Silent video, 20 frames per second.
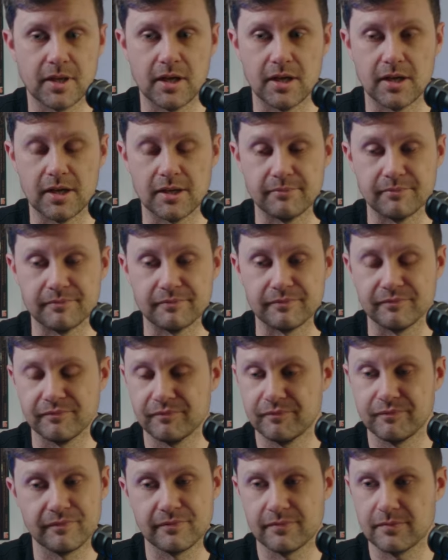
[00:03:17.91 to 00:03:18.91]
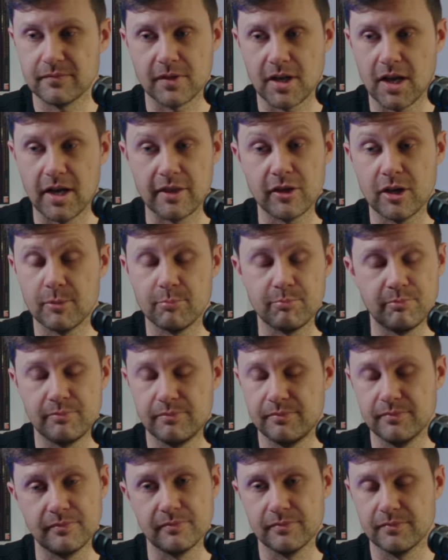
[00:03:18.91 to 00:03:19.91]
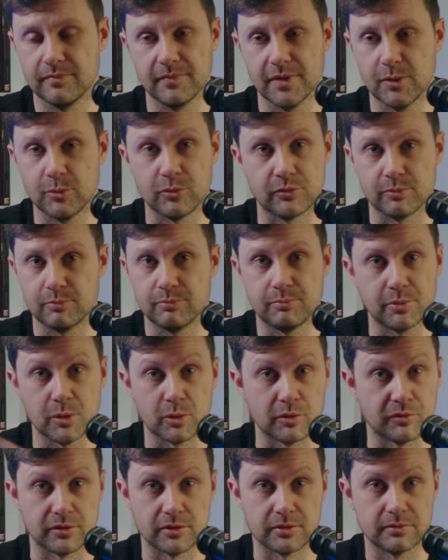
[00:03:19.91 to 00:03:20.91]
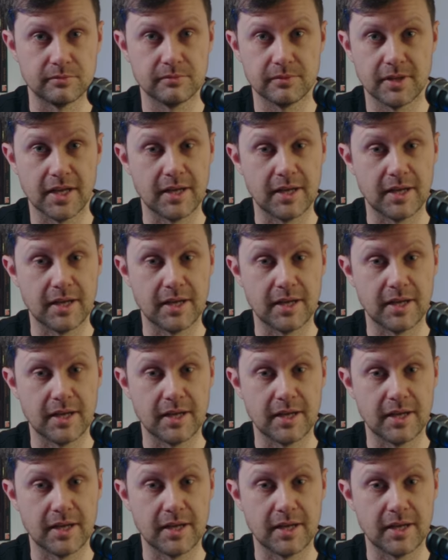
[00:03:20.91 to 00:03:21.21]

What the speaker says: I thought it was beautiful.